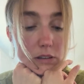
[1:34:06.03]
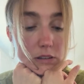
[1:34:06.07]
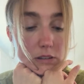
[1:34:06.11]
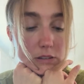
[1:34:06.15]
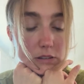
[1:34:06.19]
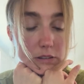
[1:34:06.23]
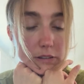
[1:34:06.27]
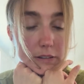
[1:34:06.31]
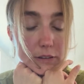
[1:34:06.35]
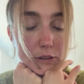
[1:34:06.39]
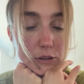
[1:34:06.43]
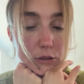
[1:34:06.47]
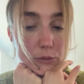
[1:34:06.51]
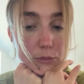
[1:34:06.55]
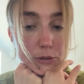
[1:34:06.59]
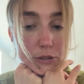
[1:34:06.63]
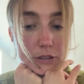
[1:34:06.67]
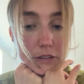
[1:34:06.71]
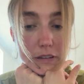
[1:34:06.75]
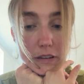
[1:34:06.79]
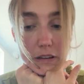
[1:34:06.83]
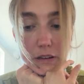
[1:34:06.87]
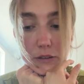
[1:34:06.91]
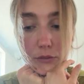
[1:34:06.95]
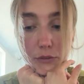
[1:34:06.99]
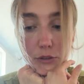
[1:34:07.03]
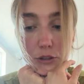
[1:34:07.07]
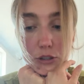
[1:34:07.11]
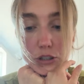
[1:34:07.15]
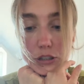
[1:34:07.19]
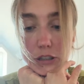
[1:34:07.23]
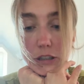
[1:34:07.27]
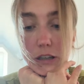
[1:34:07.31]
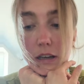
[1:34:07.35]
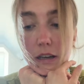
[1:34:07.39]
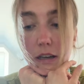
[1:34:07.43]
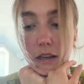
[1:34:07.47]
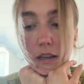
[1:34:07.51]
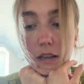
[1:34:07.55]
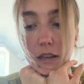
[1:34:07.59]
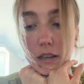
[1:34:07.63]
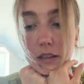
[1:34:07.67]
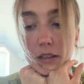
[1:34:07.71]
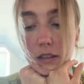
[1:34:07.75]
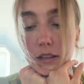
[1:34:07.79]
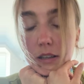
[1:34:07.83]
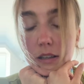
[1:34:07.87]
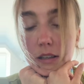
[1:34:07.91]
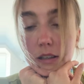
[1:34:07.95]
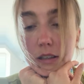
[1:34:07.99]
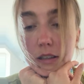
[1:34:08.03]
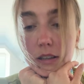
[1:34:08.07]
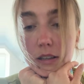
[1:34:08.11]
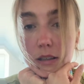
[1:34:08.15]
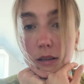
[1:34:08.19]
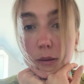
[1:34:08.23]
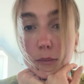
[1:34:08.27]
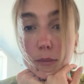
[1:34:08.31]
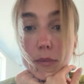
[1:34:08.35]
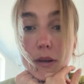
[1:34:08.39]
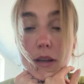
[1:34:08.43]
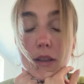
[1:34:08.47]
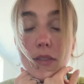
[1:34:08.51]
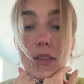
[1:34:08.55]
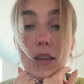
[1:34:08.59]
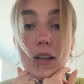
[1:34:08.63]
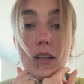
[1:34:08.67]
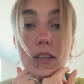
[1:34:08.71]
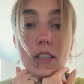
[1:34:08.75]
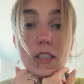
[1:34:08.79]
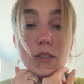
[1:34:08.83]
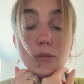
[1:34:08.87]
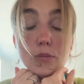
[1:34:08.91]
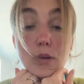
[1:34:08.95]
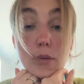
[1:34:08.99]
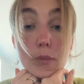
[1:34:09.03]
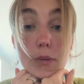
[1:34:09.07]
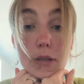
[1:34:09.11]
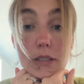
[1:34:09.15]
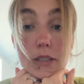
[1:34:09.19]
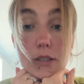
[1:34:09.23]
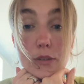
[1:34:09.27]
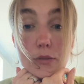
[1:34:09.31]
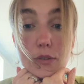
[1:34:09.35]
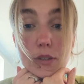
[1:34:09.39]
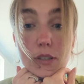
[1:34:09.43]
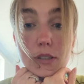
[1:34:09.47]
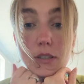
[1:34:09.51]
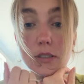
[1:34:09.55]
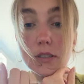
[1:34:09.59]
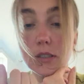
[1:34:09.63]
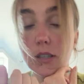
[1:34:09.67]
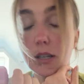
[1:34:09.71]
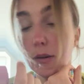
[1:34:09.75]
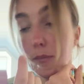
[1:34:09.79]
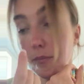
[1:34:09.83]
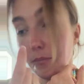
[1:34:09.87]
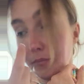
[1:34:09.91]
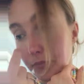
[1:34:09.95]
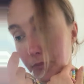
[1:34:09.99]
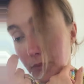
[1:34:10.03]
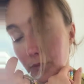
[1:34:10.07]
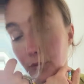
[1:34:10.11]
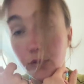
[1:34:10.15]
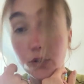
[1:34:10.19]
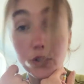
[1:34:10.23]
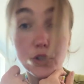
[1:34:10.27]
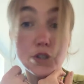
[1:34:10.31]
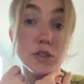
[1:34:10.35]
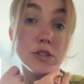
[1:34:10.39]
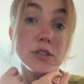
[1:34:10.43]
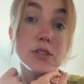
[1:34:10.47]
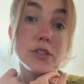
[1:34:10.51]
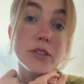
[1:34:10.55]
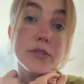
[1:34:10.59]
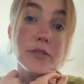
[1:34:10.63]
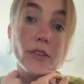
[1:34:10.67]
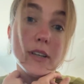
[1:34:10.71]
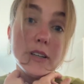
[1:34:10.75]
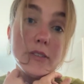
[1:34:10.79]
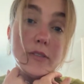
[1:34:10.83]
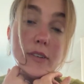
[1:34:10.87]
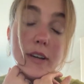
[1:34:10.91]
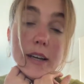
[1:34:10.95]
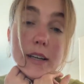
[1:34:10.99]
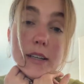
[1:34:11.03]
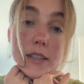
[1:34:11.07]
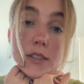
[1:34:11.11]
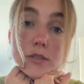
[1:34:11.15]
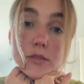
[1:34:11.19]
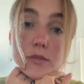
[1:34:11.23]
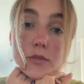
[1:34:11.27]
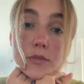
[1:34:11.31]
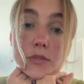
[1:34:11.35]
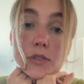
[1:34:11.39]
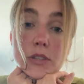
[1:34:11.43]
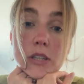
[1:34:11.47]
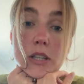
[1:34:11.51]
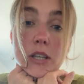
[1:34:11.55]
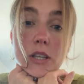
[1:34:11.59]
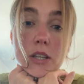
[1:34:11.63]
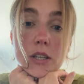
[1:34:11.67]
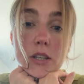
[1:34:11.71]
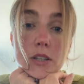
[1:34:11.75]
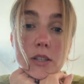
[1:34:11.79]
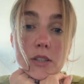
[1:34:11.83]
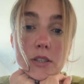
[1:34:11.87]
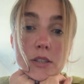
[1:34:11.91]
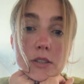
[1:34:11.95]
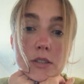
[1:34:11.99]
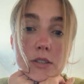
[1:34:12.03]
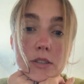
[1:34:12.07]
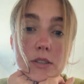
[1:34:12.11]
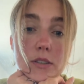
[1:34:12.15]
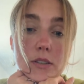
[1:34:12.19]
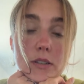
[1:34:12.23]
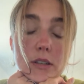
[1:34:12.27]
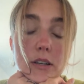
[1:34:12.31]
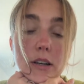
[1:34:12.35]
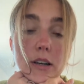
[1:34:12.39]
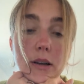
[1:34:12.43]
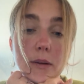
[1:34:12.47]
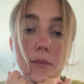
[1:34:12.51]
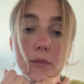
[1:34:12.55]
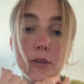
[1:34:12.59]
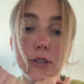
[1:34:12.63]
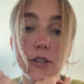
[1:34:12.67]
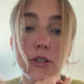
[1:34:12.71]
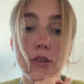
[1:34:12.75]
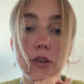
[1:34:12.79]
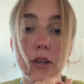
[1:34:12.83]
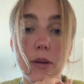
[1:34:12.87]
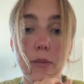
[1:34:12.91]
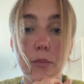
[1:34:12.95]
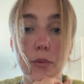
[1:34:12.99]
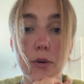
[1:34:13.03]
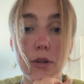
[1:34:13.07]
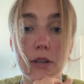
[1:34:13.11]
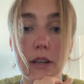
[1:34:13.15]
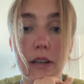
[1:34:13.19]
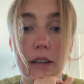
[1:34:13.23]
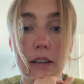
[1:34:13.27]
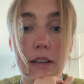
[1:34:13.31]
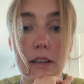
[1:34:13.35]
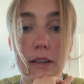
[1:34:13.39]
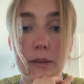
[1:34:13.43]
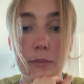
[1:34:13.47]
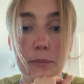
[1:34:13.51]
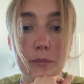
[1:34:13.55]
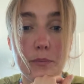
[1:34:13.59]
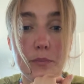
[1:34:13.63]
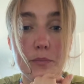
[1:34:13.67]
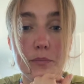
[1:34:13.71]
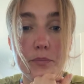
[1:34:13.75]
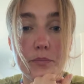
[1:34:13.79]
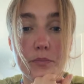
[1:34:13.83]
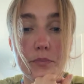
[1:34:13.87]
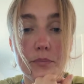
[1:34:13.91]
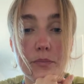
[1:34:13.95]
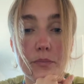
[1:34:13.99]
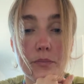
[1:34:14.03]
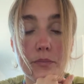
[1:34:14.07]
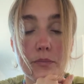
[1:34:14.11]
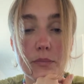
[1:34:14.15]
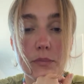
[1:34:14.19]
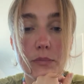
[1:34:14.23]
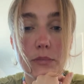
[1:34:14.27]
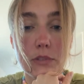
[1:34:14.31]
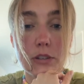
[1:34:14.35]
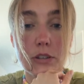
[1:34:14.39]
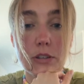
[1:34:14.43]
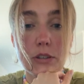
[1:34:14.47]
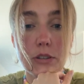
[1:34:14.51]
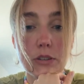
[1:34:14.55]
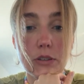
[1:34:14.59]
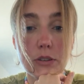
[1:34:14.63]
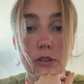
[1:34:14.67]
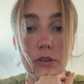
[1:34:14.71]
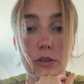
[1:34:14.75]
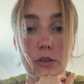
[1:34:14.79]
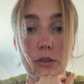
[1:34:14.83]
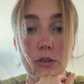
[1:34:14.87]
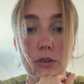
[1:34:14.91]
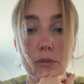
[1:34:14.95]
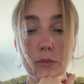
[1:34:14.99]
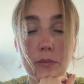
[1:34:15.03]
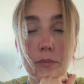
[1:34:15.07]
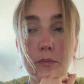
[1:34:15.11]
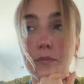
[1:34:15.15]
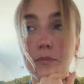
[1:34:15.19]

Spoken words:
that you would need for chai. But I think there's probably different versions of it, right? What you can put in. So